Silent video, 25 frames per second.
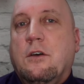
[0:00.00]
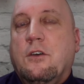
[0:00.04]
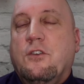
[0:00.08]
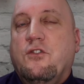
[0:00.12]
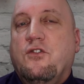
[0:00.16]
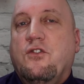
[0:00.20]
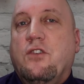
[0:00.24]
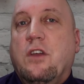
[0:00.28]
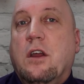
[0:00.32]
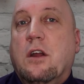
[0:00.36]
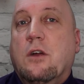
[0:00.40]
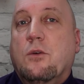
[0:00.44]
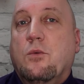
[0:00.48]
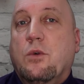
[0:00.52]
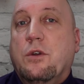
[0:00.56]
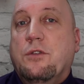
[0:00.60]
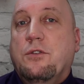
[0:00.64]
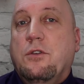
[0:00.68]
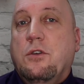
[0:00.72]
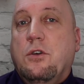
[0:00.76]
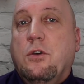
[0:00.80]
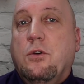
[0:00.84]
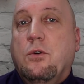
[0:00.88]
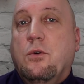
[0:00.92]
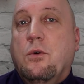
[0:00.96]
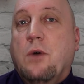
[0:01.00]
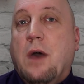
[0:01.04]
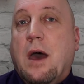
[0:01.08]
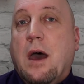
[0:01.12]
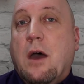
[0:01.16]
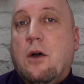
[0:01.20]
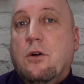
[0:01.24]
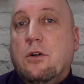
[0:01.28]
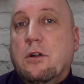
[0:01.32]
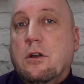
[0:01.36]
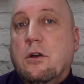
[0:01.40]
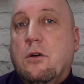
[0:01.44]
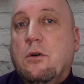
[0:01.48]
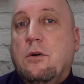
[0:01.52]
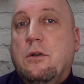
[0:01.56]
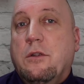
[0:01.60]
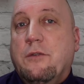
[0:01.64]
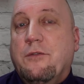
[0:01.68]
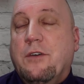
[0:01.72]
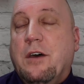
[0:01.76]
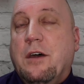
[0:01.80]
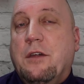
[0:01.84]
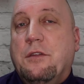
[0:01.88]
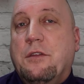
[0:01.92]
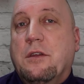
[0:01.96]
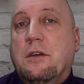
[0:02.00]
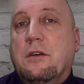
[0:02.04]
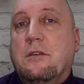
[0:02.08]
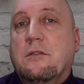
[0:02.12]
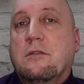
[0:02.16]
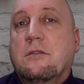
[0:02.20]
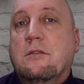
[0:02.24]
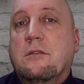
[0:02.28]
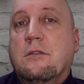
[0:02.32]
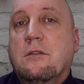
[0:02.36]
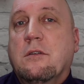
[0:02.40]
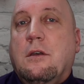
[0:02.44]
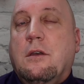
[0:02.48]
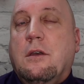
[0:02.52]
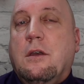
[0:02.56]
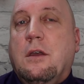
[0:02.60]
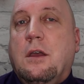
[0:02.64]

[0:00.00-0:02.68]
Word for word: share with you our code of ethics,